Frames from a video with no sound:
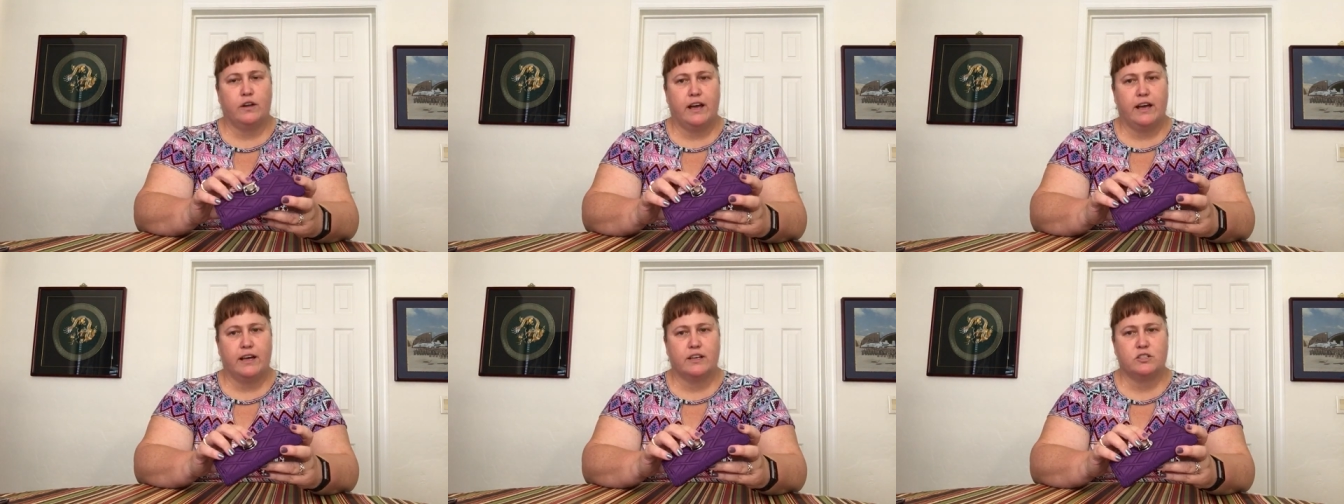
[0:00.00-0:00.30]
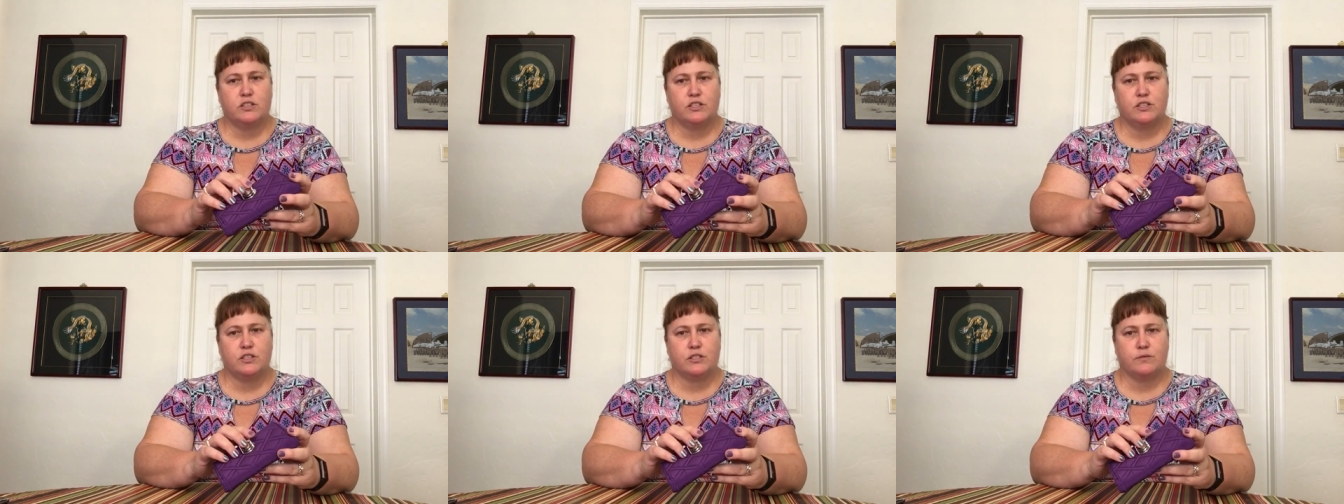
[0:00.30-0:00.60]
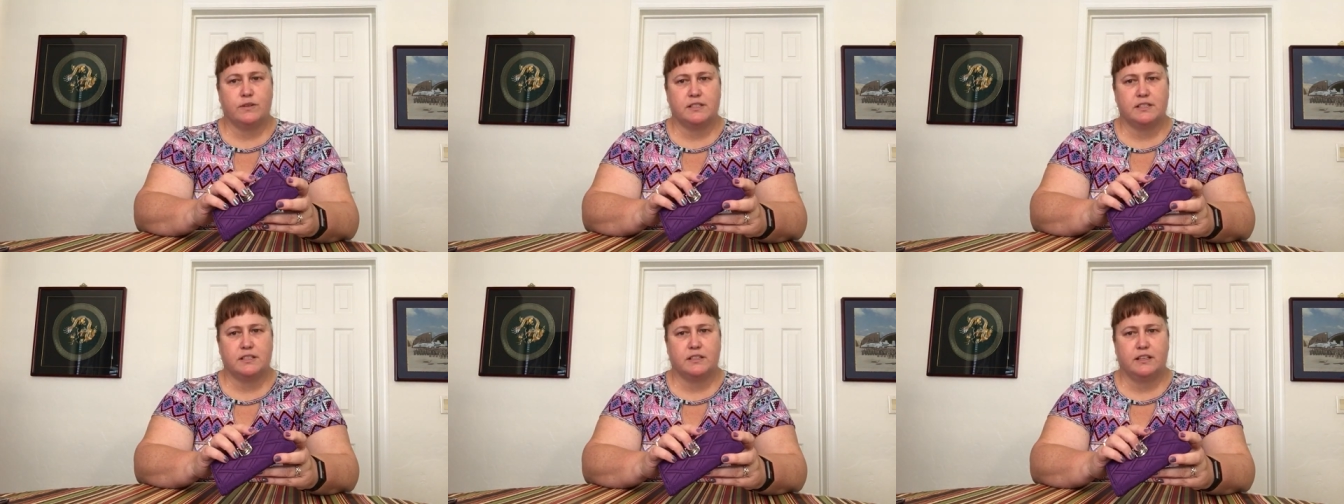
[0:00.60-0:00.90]
I actually just
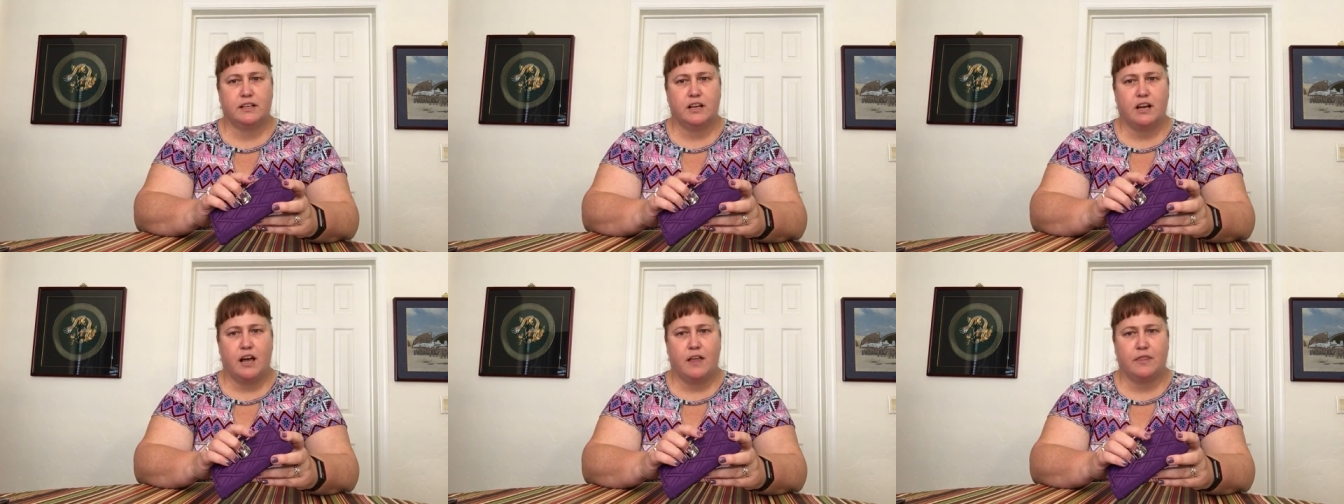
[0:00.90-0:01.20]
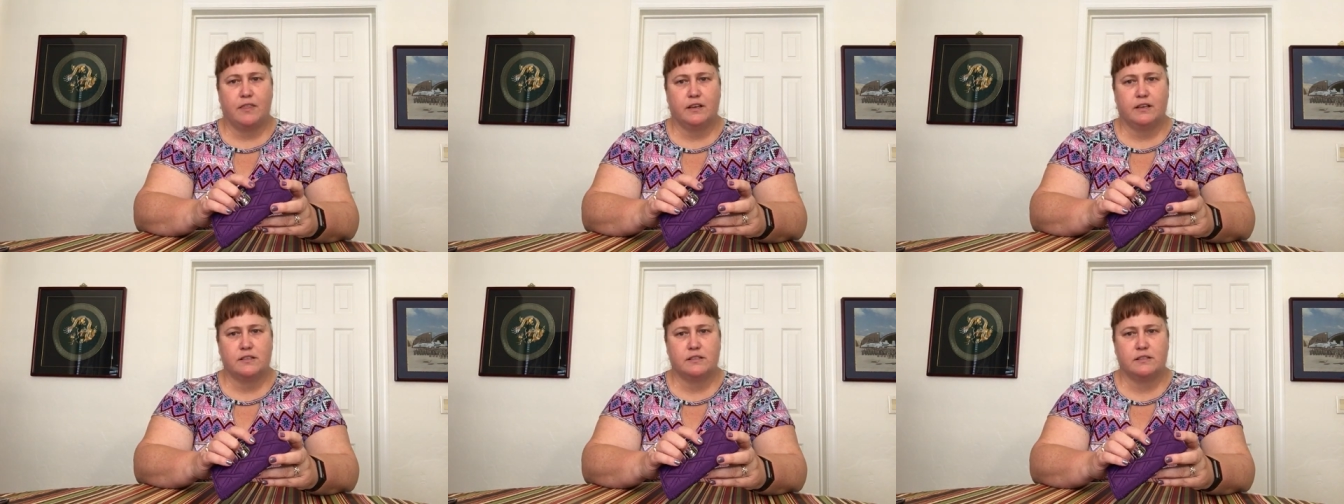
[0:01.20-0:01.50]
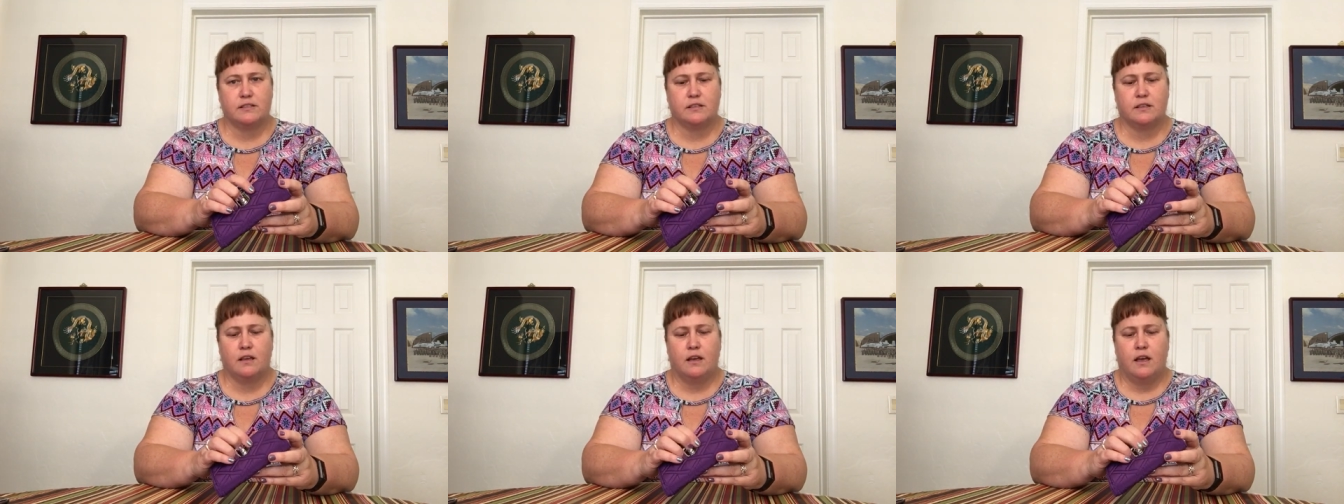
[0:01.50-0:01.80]
recently got
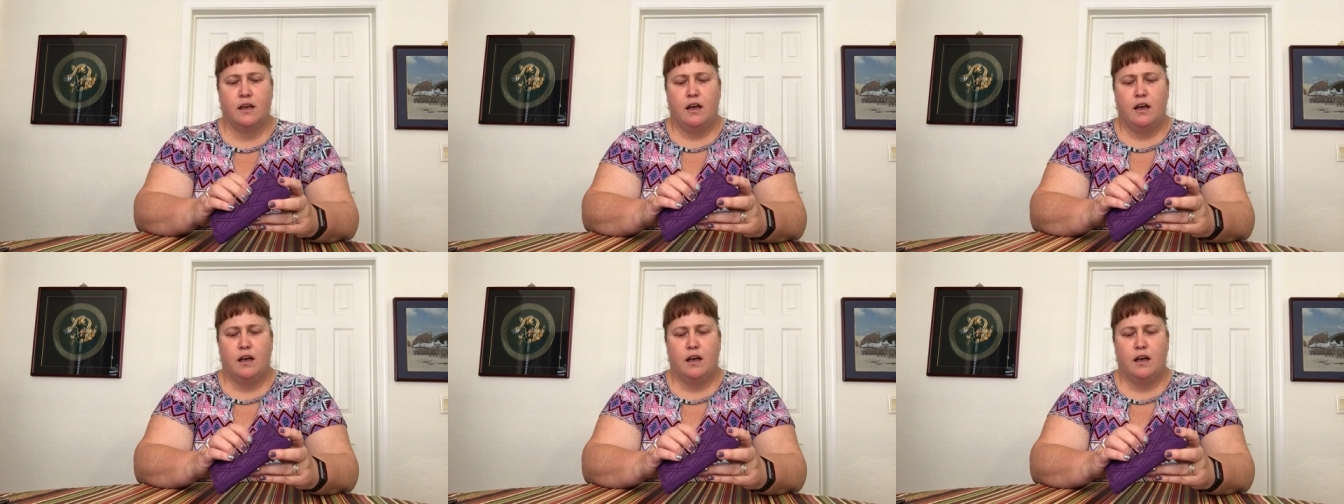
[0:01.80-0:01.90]
this.